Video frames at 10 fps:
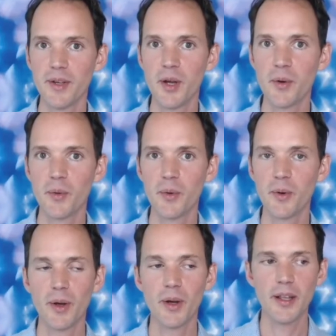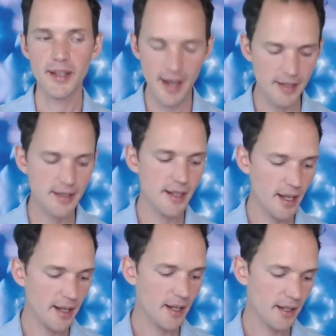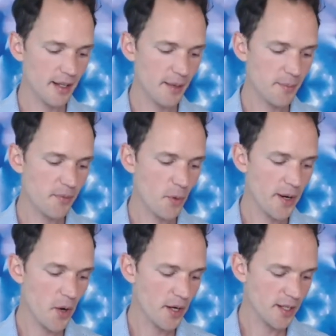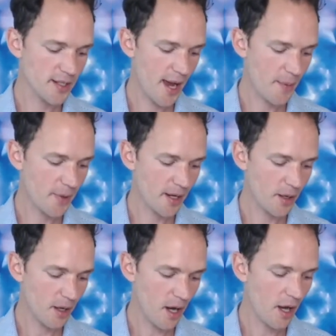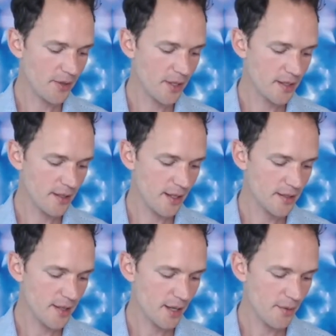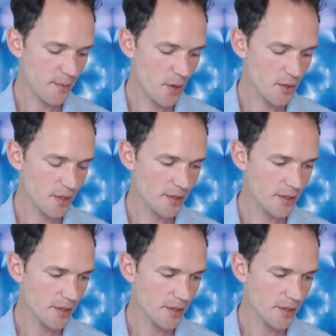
know, yes. Yeah. Like like before we go into tapping on these these negative emotions,